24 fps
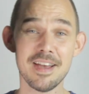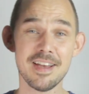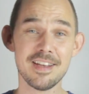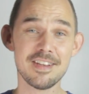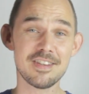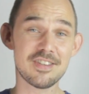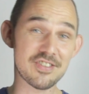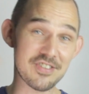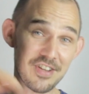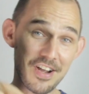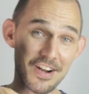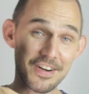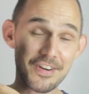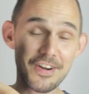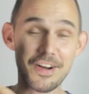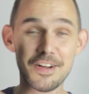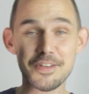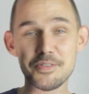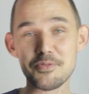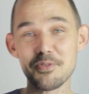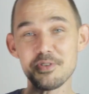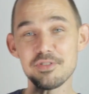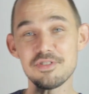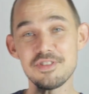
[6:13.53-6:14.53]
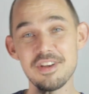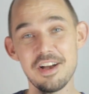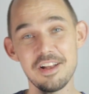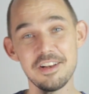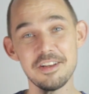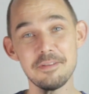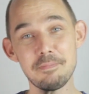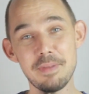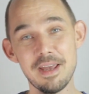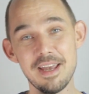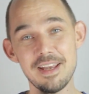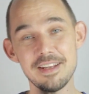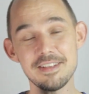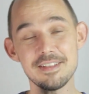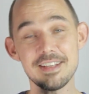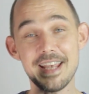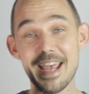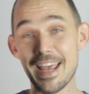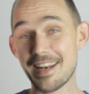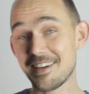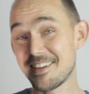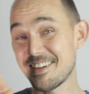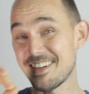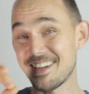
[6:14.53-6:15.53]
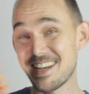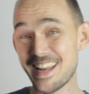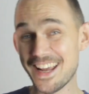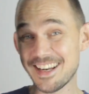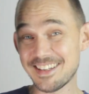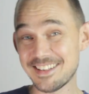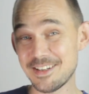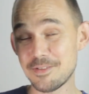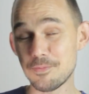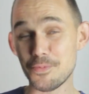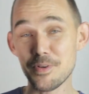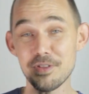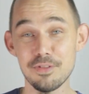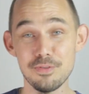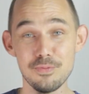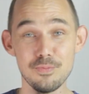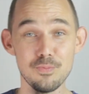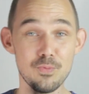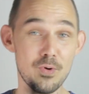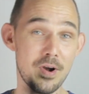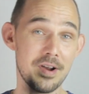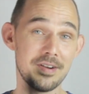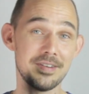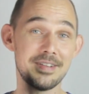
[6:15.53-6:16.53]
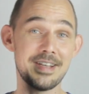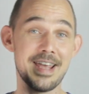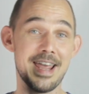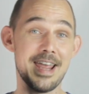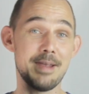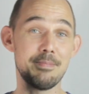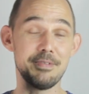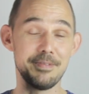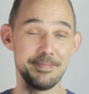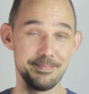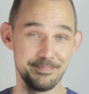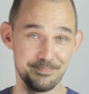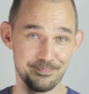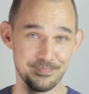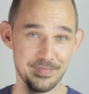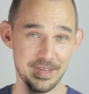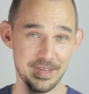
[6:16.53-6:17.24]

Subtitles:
stuck onto a solid base and connected with one cable.